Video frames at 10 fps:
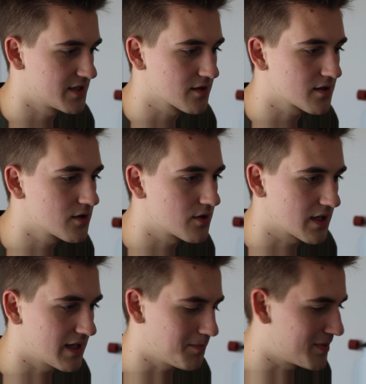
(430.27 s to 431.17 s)
they just said they're going to go
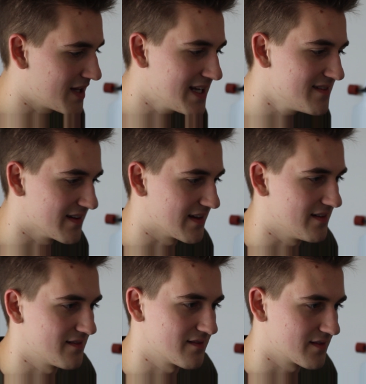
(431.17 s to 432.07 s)
on a plane
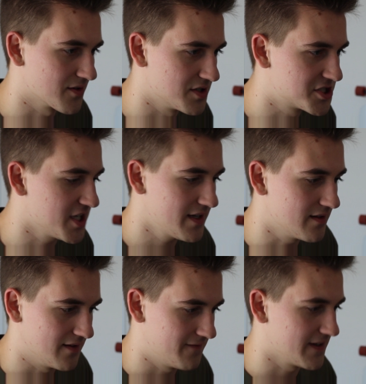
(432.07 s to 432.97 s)
ticket to go to
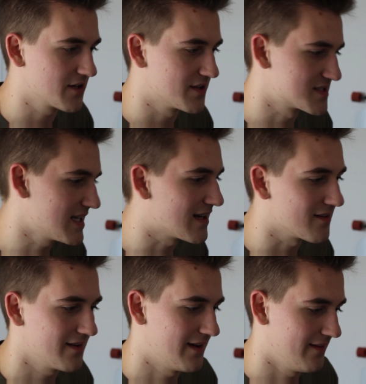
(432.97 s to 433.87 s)
China and figure this
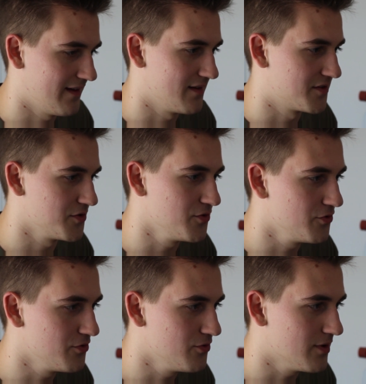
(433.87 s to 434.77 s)
out. And then
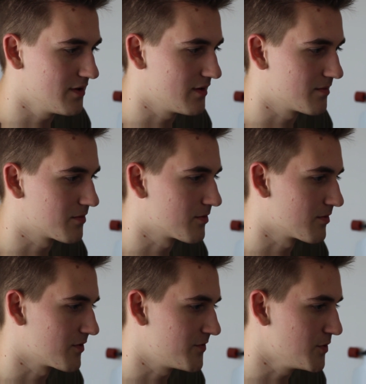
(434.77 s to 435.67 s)

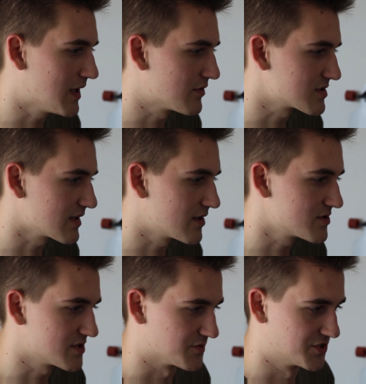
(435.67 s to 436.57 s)
a few hours
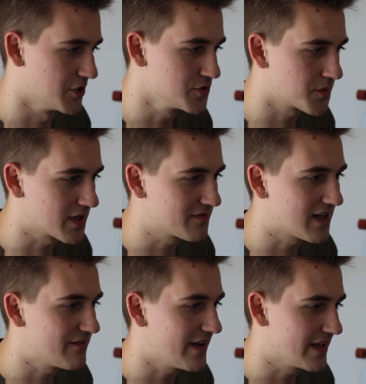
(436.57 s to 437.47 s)
later, so this was
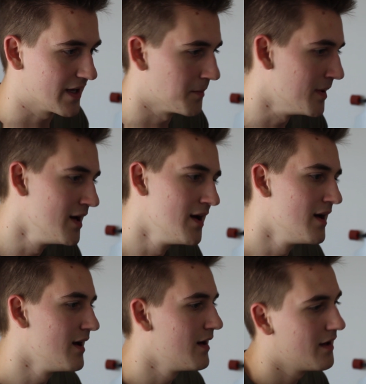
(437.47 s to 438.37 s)
2:25 a.m.,
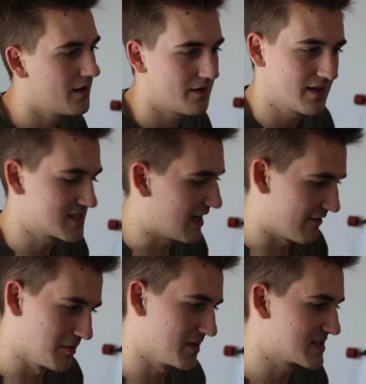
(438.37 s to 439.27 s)
they
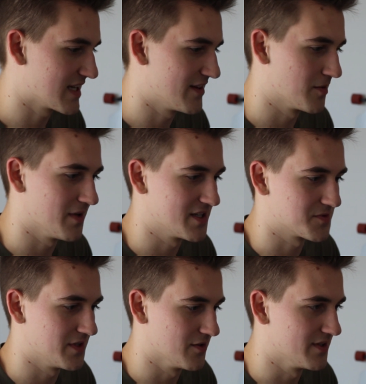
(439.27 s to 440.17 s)
said everybody's getting their
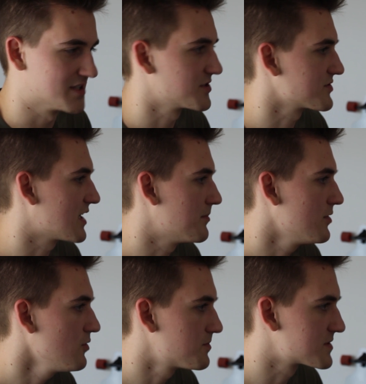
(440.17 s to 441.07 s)
mice with no additional
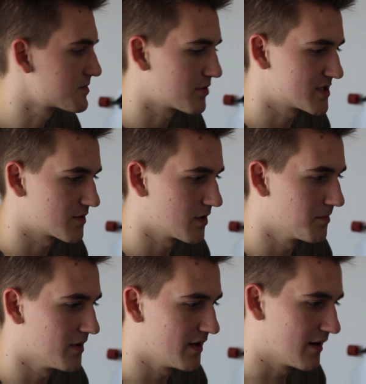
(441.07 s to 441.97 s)
time. Whoops, pressed the
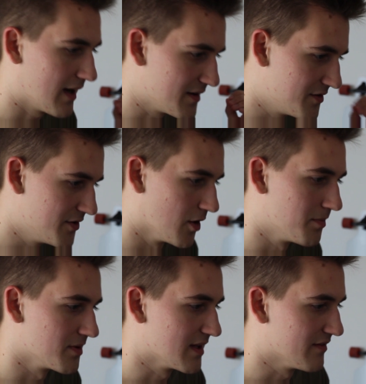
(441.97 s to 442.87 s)
wrong button. I
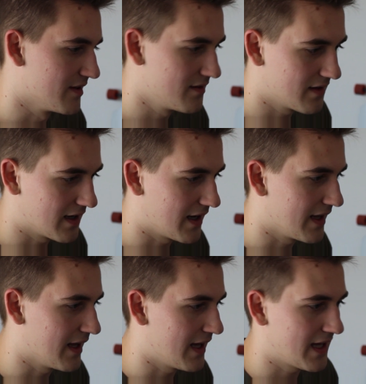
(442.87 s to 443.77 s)
don't believe it.
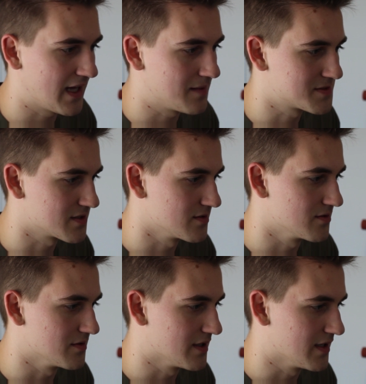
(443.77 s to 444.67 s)
I
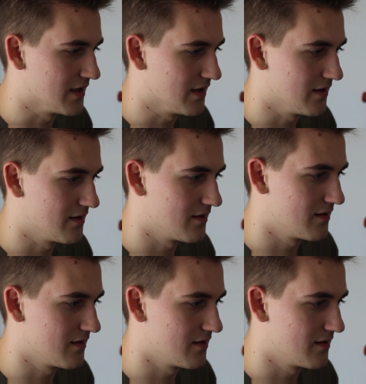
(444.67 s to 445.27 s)
absolutely